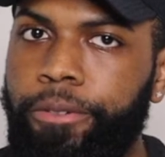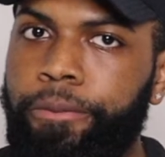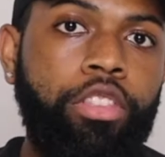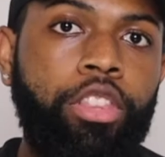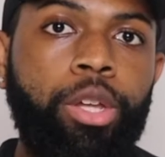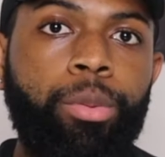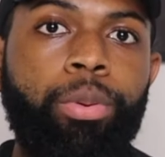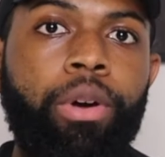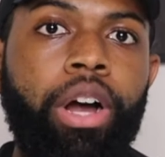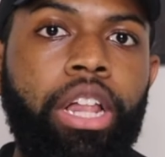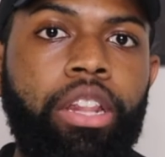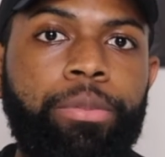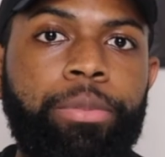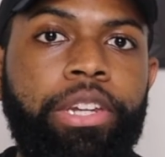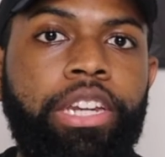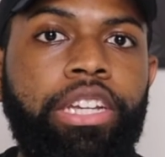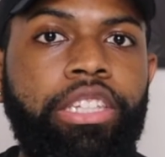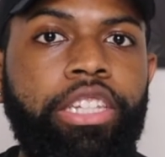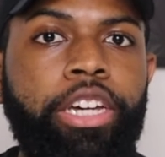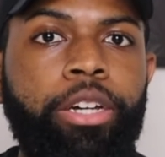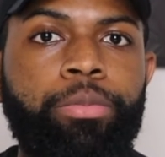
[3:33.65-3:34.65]
The problem in
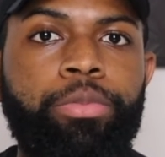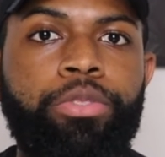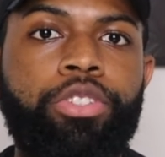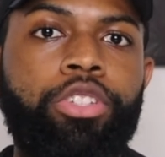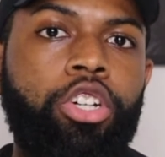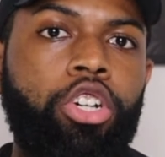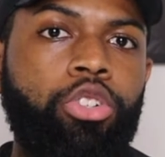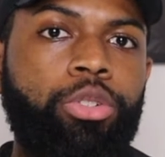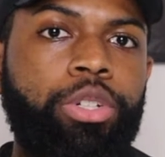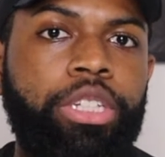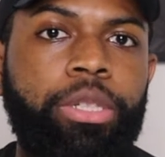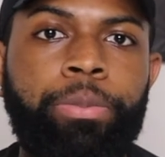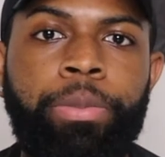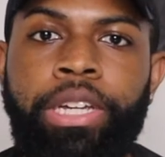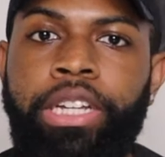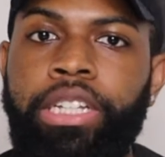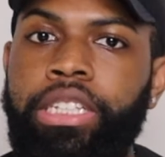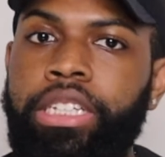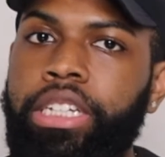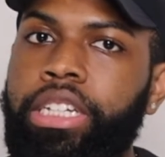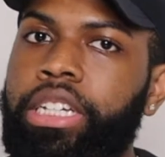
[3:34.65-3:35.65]
this episode is
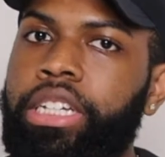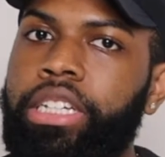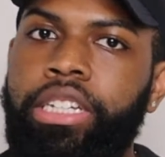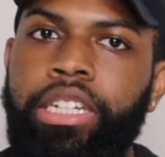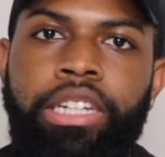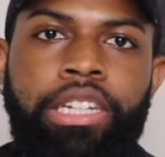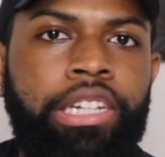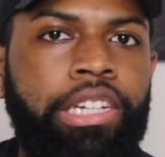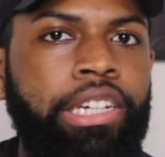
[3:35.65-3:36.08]
Big T.